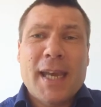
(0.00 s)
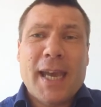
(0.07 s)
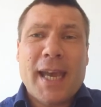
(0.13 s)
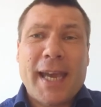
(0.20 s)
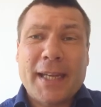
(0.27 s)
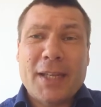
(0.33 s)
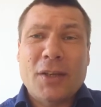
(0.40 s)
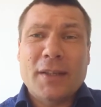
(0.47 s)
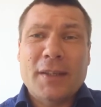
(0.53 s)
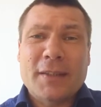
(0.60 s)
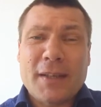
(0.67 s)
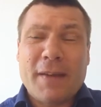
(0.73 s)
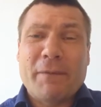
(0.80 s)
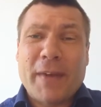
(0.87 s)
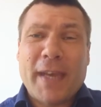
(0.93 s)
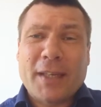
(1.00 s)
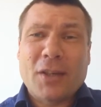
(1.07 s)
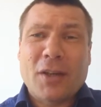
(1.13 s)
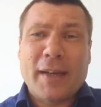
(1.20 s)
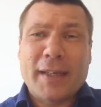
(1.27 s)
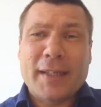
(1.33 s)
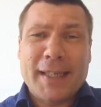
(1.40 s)
And the
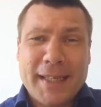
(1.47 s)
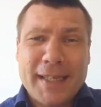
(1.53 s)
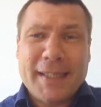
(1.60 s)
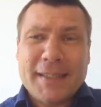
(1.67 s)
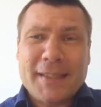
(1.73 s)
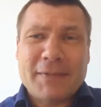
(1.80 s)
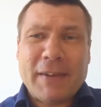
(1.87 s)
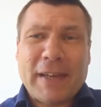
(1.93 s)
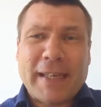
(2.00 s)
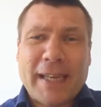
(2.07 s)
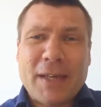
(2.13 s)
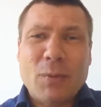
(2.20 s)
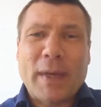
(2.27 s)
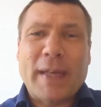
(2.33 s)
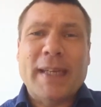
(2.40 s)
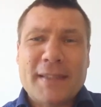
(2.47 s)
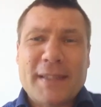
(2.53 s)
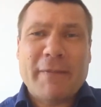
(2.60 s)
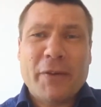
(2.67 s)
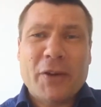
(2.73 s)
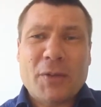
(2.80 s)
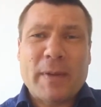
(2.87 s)
headline is that gateway, is
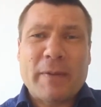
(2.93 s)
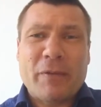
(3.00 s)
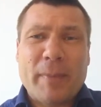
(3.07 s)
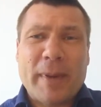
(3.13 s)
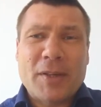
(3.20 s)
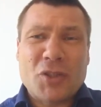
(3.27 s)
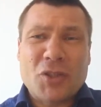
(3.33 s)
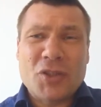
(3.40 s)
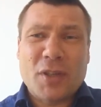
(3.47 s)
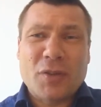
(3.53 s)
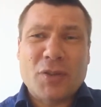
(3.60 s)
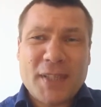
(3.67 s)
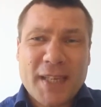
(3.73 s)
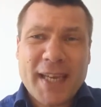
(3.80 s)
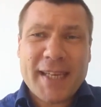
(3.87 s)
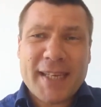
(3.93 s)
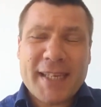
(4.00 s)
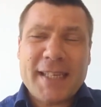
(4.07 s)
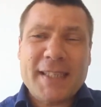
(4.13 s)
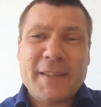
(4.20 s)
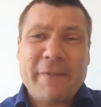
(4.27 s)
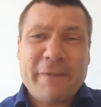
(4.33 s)
that first bit of information. So today
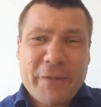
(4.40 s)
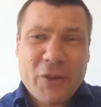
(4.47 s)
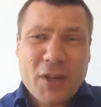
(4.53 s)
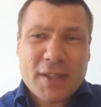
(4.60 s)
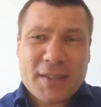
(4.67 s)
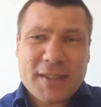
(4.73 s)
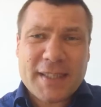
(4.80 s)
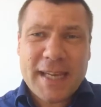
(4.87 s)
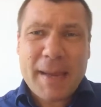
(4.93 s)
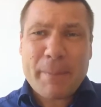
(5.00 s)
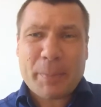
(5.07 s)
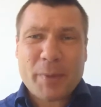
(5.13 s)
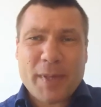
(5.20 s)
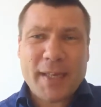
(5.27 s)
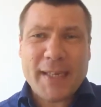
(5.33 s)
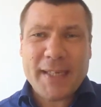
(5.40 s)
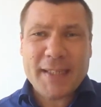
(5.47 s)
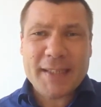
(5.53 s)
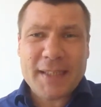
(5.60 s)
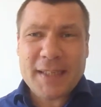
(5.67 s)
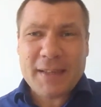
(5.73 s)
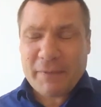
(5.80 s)
is a third step
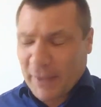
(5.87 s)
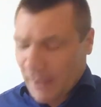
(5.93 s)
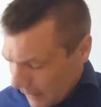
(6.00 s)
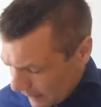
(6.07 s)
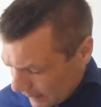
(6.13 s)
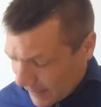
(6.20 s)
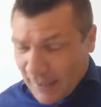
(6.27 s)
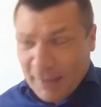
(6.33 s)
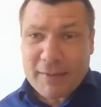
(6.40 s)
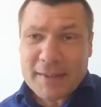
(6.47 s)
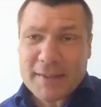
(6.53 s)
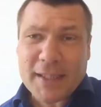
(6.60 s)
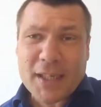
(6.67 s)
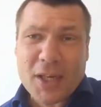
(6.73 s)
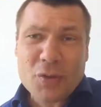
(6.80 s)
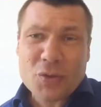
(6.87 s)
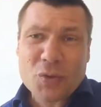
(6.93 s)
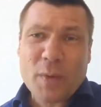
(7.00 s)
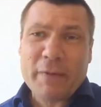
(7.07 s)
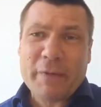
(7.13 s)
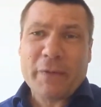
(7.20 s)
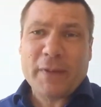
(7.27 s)
in the series. It goes
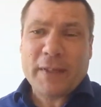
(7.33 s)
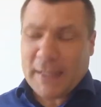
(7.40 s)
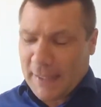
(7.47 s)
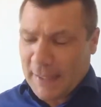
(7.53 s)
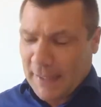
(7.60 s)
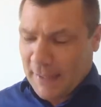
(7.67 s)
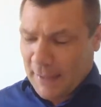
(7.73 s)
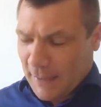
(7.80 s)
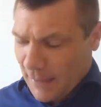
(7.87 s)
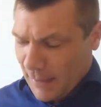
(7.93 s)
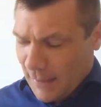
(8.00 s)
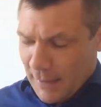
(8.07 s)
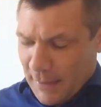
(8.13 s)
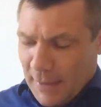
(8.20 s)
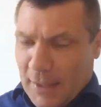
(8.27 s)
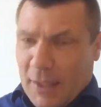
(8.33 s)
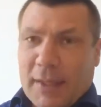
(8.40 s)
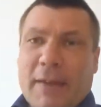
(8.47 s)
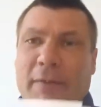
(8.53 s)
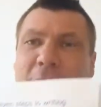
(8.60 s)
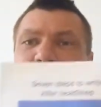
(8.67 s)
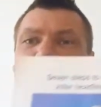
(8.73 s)
with the
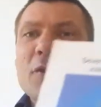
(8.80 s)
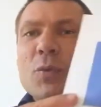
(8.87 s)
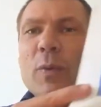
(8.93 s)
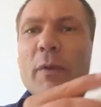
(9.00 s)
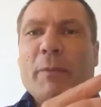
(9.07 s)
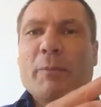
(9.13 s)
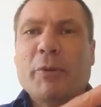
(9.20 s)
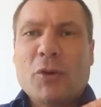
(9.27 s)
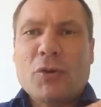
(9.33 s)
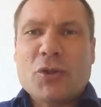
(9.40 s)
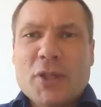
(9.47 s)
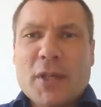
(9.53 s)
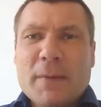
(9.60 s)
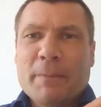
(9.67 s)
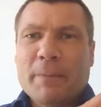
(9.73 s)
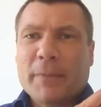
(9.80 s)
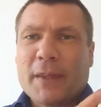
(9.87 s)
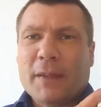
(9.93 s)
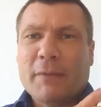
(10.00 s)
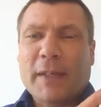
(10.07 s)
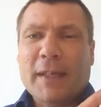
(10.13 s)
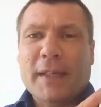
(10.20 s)
brochure,
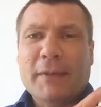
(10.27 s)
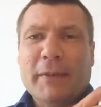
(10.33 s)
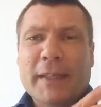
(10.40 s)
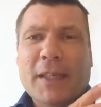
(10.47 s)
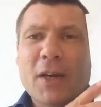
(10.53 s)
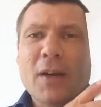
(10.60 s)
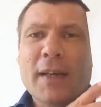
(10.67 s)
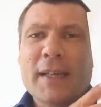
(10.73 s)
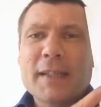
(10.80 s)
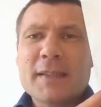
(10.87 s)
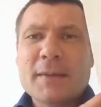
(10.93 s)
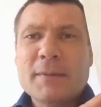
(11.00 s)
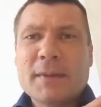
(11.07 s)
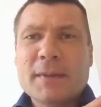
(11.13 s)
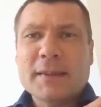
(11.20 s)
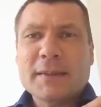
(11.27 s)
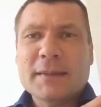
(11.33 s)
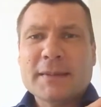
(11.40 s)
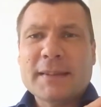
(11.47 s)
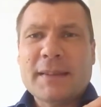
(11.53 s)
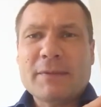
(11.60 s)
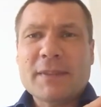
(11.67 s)
the guide,
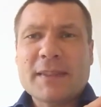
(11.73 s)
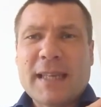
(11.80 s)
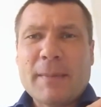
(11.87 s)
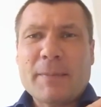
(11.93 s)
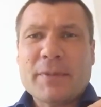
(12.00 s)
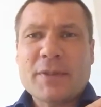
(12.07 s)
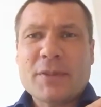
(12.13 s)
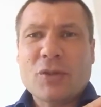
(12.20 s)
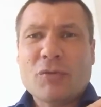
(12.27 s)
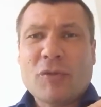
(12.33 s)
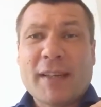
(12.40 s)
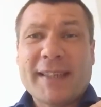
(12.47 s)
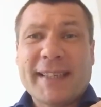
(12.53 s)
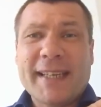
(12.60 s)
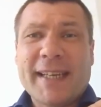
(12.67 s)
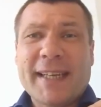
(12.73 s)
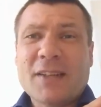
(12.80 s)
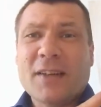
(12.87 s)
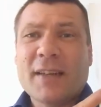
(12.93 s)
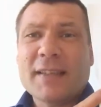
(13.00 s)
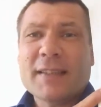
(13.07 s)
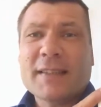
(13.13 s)
7 steps to writing killer
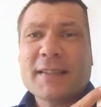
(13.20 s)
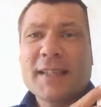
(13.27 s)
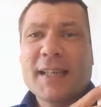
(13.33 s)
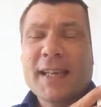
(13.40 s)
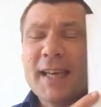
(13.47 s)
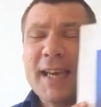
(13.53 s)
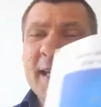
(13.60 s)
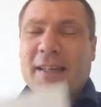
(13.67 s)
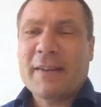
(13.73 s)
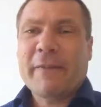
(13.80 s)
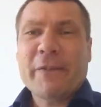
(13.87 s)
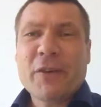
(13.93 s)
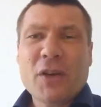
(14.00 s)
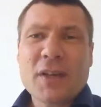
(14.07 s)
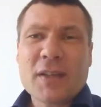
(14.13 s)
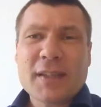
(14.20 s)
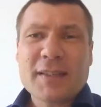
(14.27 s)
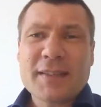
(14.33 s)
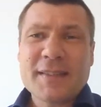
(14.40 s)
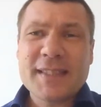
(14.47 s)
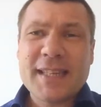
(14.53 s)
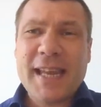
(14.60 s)
headlines. And the
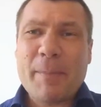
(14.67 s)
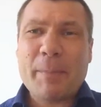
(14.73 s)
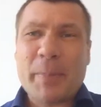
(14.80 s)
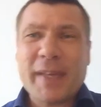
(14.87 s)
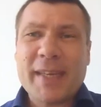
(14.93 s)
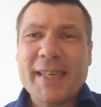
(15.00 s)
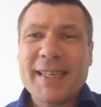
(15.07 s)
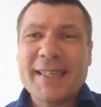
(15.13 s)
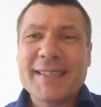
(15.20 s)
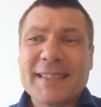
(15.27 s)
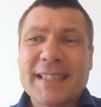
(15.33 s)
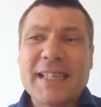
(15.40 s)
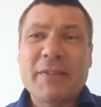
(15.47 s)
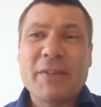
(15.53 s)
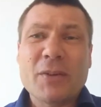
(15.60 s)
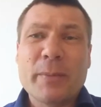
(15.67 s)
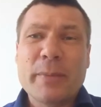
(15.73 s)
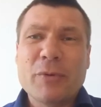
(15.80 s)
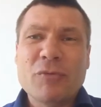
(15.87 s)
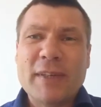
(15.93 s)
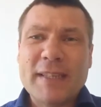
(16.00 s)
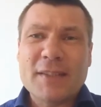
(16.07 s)
third step is giving them
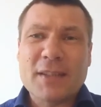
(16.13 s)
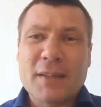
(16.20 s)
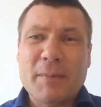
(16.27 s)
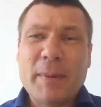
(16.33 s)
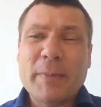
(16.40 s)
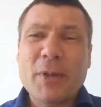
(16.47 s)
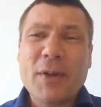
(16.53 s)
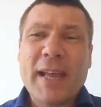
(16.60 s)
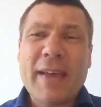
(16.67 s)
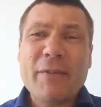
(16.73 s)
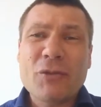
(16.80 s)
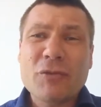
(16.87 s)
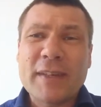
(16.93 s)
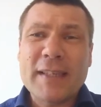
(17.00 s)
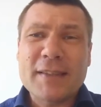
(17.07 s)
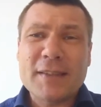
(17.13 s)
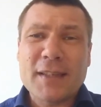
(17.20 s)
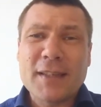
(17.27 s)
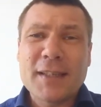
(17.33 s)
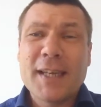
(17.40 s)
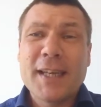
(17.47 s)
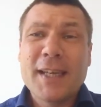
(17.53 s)
a reason. If people don't have a
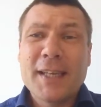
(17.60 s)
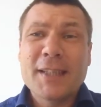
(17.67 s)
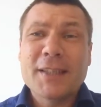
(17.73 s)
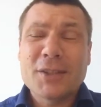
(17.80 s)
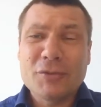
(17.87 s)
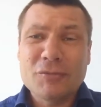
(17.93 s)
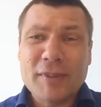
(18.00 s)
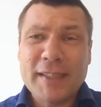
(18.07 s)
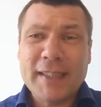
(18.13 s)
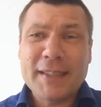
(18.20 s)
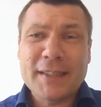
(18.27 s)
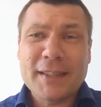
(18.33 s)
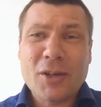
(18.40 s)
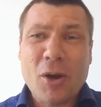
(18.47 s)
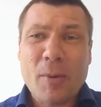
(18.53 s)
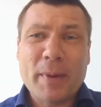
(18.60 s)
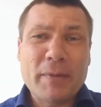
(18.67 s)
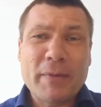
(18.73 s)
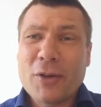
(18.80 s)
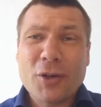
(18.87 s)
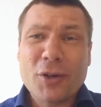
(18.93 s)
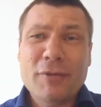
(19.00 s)
reason to read copy,
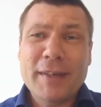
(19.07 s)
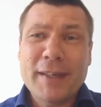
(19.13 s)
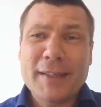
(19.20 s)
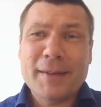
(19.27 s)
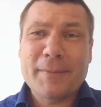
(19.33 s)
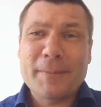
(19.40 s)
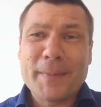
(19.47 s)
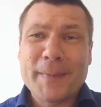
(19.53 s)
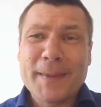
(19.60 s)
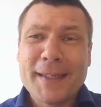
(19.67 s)
they're not going to read it.